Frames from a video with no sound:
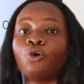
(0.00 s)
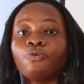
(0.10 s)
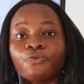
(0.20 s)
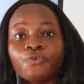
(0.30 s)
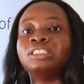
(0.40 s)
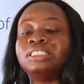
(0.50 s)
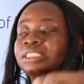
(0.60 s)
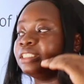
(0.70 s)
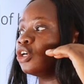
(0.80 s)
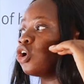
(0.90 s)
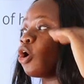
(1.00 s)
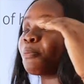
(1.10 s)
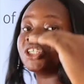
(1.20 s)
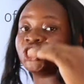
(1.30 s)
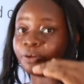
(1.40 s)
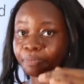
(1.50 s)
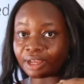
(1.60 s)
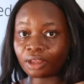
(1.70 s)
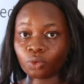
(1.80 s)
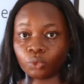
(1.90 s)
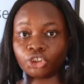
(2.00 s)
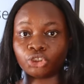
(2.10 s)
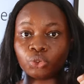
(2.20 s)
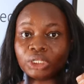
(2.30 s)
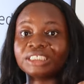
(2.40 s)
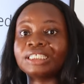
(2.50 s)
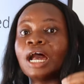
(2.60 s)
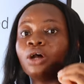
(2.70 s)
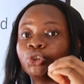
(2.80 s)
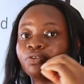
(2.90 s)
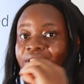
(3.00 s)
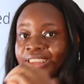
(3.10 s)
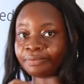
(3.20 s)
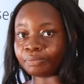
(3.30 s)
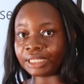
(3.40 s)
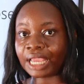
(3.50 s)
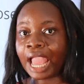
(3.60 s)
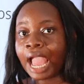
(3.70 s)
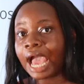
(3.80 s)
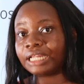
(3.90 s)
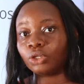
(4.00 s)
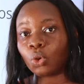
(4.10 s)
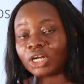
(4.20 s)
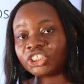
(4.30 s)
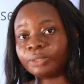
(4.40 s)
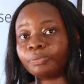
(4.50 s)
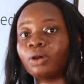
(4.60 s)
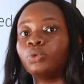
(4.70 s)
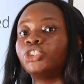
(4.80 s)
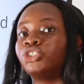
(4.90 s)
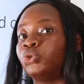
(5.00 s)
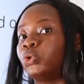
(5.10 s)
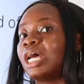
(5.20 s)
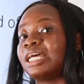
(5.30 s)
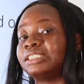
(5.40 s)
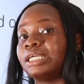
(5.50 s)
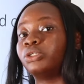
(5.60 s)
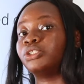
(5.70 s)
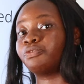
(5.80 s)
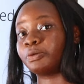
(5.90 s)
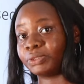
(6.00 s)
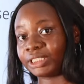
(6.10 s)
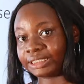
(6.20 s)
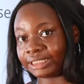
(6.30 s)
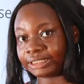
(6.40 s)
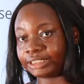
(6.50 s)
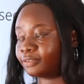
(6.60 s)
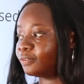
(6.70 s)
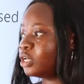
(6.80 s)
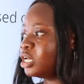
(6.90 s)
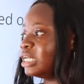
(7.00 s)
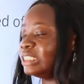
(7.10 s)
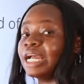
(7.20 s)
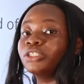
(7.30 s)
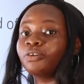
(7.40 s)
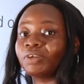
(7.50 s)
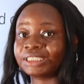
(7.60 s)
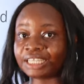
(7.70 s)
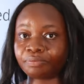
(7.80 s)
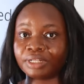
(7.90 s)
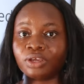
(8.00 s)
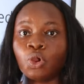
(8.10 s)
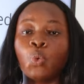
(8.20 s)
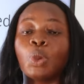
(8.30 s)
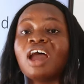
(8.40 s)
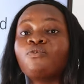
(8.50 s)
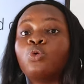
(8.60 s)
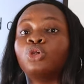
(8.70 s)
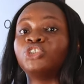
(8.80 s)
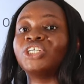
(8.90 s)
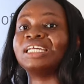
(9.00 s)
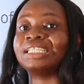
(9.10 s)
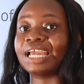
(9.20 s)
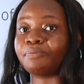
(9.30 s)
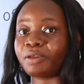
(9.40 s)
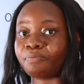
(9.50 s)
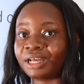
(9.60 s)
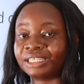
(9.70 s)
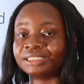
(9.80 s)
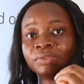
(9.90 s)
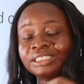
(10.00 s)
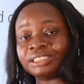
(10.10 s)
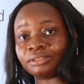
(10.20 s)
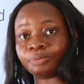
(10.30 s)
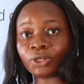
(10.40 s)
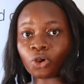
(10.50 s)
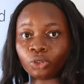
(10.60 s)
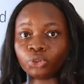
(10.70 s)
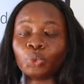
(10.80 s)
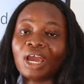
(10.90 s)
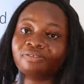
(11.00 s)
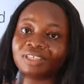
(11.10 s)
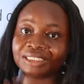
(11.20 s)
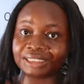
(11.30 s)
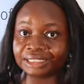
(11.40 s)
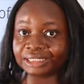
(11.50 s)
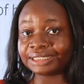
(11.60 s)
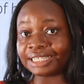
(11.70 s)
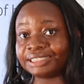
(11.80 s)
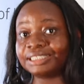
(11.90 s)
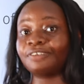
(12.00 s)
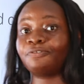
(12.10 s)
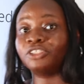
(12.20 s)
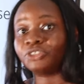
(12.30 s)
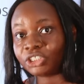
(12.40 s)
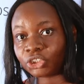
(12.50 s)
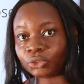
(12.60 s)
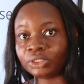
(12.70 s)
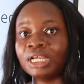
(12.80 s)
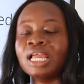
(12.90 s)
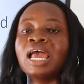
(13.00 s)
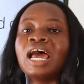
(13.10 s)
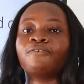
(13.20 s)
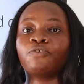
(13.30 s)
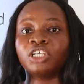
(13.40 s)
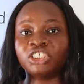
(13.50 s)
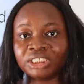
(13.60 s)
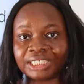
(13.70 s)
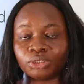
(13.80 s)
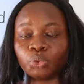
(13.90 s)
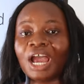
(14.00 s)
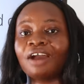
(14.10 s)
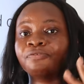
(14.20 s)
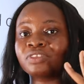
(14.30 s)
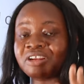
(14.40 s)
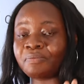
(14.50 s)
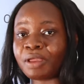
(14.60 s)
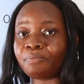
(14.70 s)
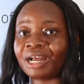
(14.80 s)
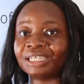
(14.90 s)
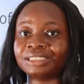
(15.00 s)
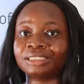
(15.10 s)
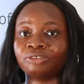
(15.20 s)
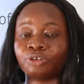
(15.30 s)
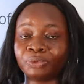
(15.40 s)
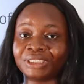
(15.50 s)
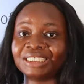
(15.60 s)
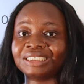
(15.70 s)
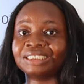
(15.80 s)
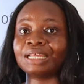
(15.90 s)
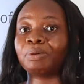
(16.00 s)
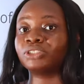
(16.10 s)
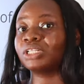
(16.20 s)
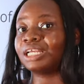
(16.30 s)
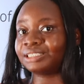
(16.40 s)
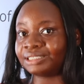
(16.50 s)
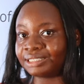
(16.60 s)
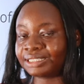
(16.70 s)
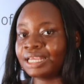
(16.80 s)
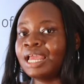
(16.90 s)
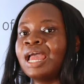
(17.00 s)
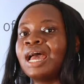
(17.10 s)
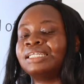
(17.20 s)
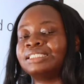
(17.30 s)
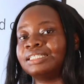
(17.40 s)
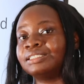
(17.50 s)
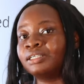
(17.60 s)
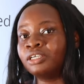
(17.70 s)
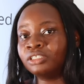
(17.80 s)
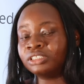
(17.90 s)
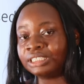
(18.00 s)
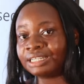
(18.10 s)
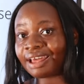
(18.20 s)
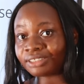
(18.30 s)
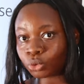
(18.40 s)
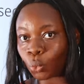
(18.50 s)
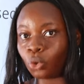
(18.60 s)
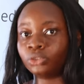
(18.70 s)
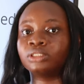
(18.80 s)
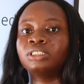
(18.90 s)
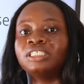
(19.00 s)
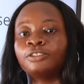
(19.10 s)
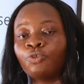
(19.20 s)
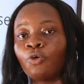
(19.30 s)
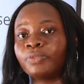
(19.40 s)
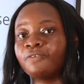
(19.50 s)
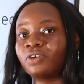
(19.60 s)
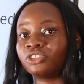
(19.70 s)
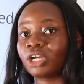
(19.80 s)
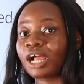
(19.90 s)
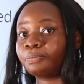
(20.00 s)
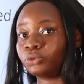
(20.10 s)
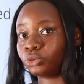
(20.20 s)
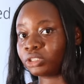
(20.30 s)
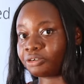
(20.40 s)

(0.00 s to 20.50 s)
of the upper chamber, which is known as the House of Assembly, and the lower chamber, which is known as the House of Representatives. In the House of Assembly, we have 109 members. This is because we have 36 states in the federation, and for each state, we have 3 members representing that particular state. And then the last one is from the Federal Capital